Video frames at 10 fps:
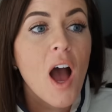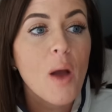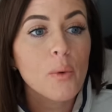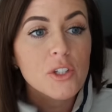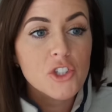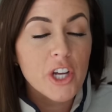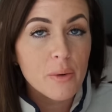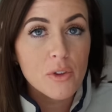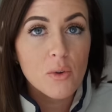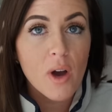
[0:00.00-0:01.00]
I would
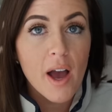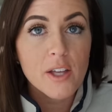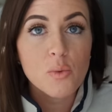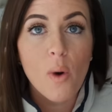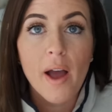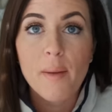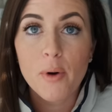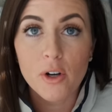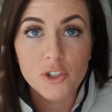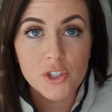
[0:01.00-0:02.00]
share with you guys why I
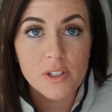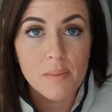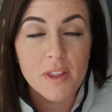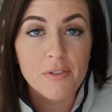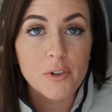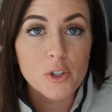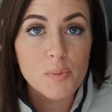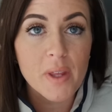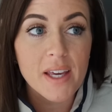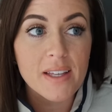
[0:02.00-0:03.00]
purchased them in the
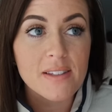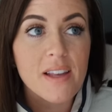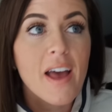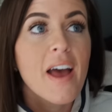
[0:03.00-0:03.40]
first place